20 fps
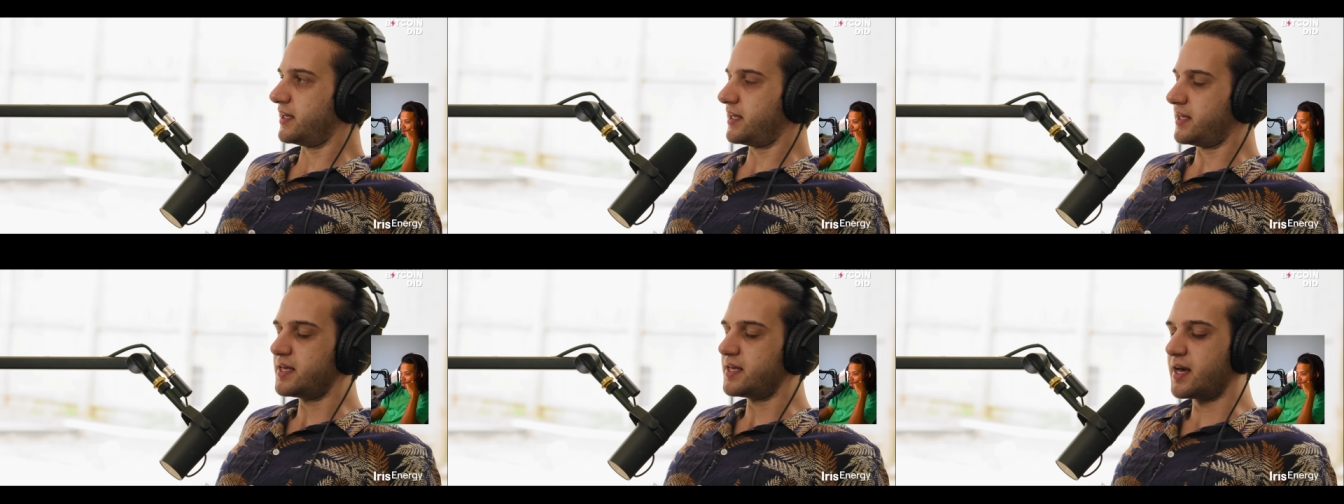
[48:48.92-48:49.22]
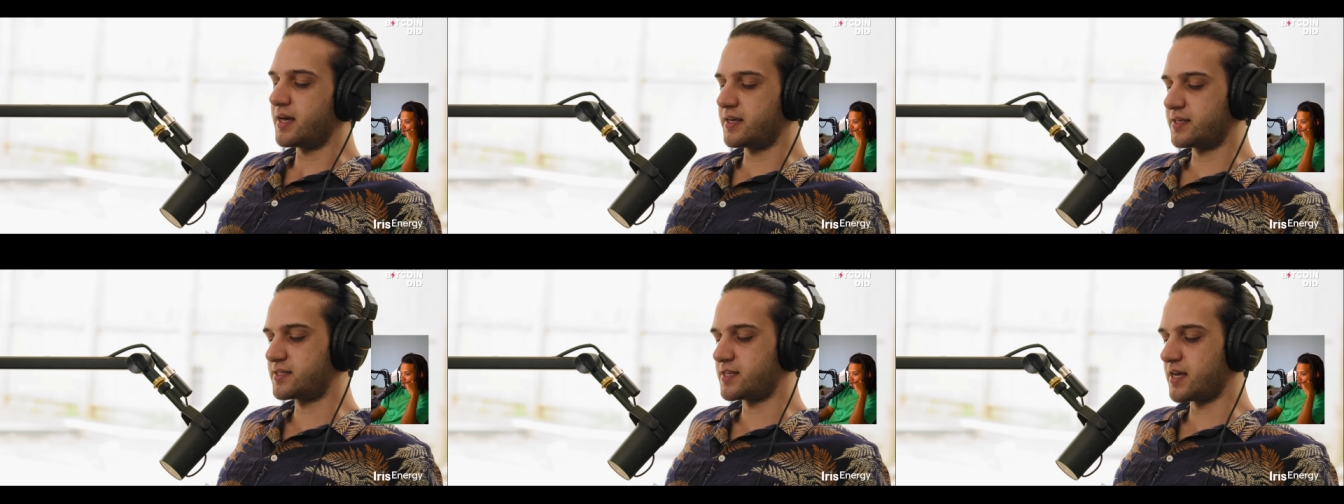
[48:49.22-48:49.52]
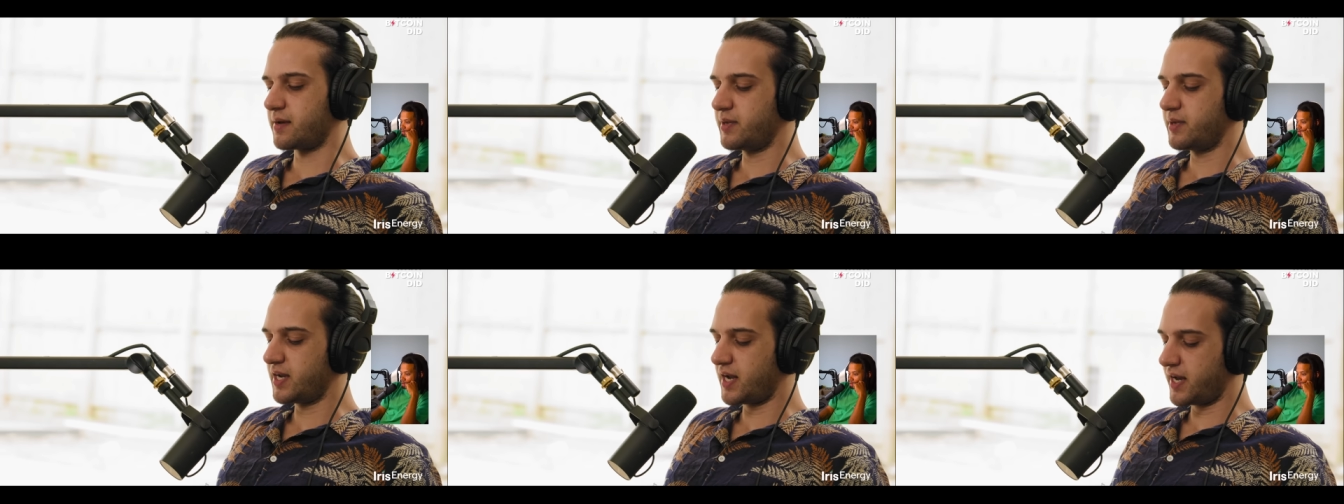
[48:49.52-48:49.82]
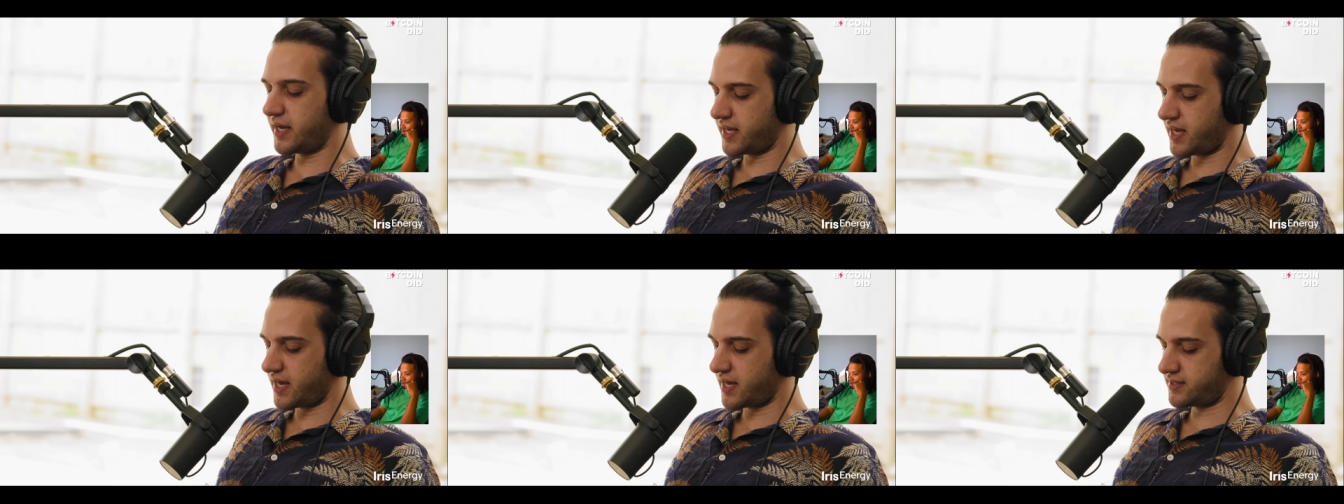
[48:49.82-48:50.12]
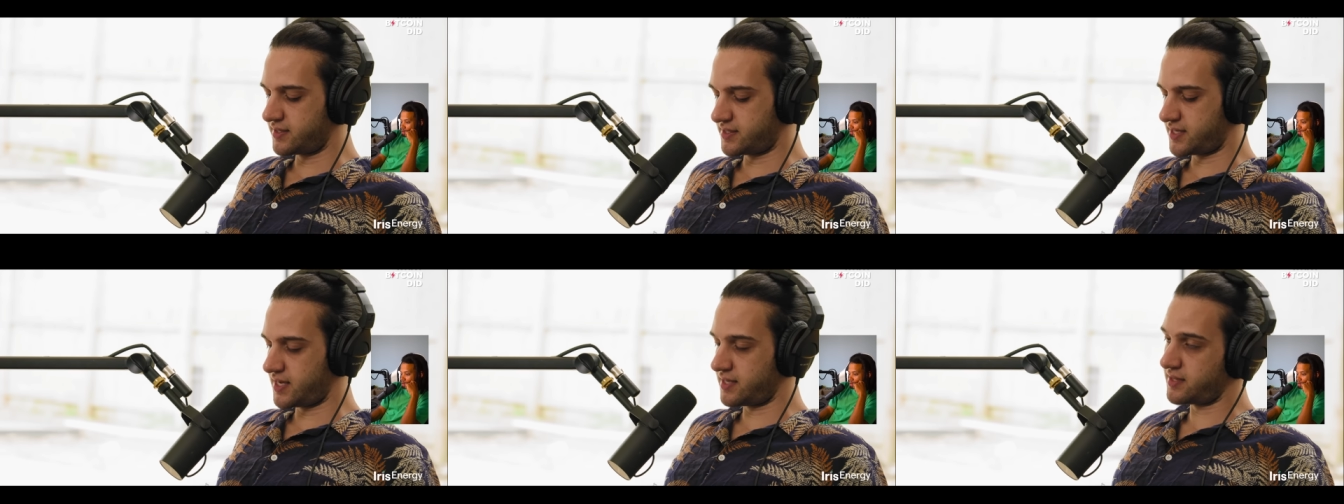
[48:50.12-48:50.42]
yes, I mean, I
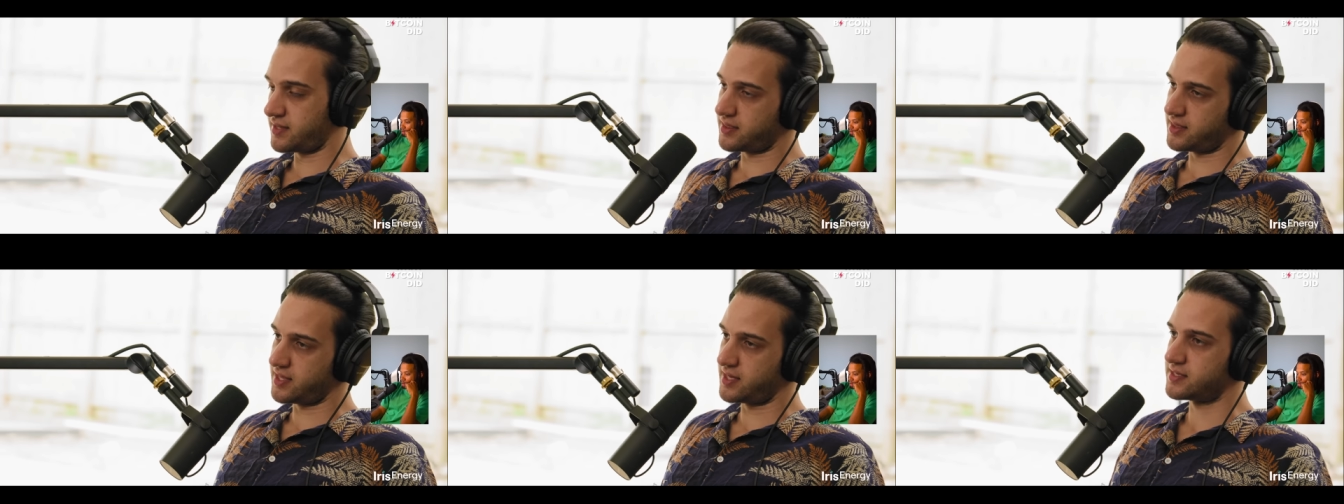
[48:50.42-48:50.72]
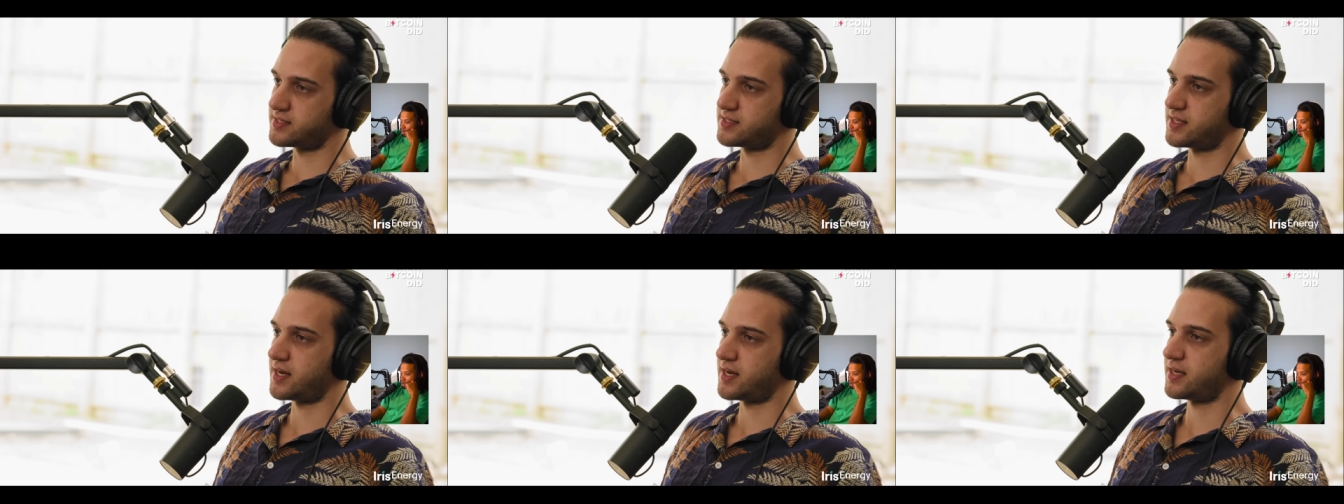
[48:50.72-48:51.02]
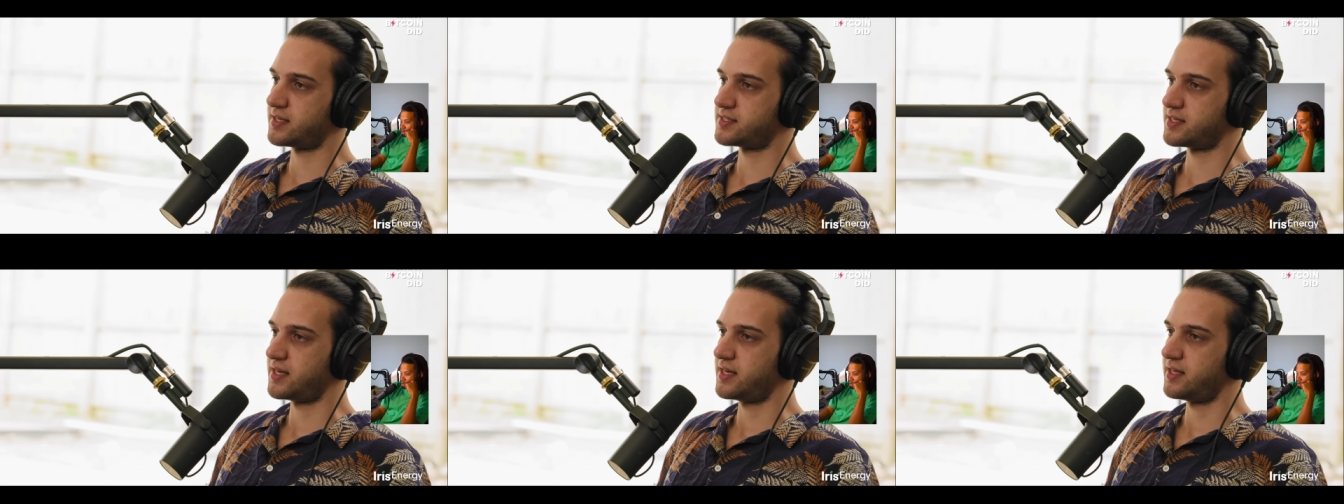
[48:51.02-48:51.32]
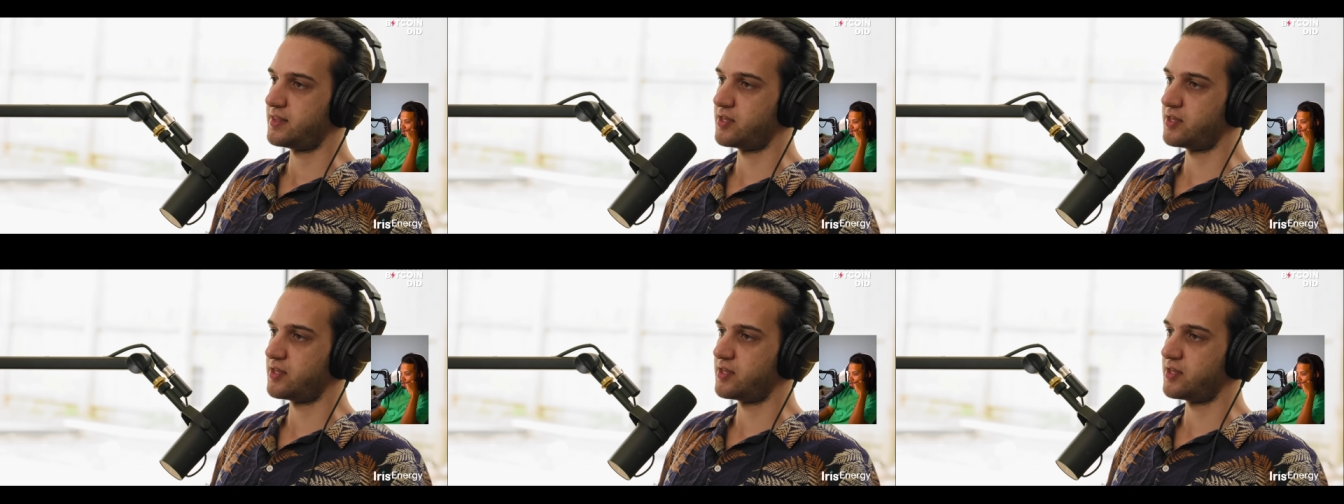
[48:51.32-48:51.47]
can say the things that I say.